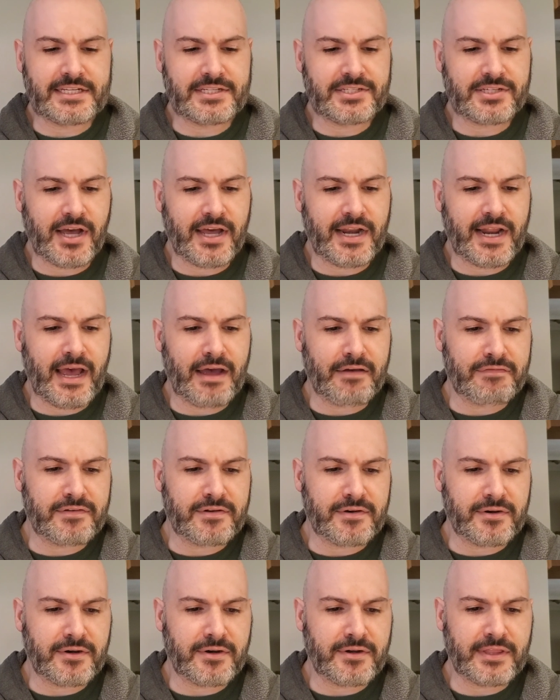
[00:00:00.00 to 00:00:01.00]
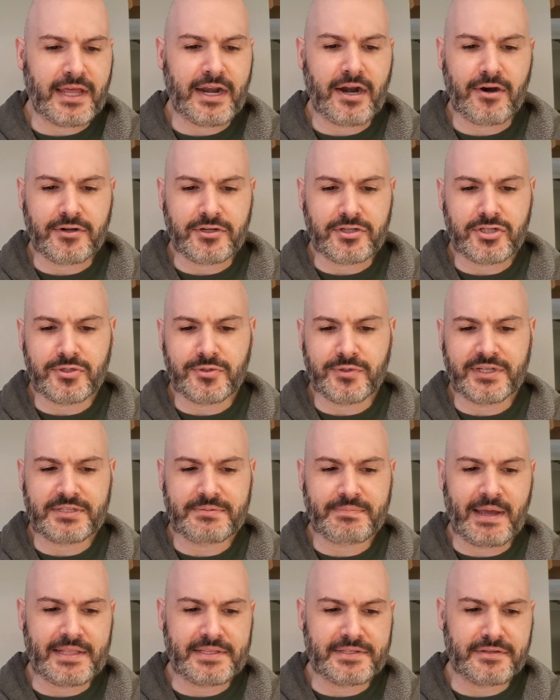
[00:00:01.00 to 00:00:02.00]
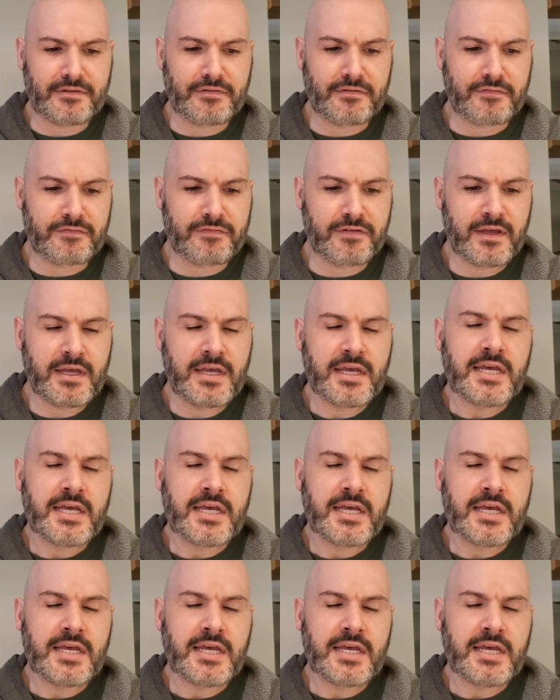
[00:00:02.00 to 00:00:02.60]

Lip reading: sought after, that aren't too expensive,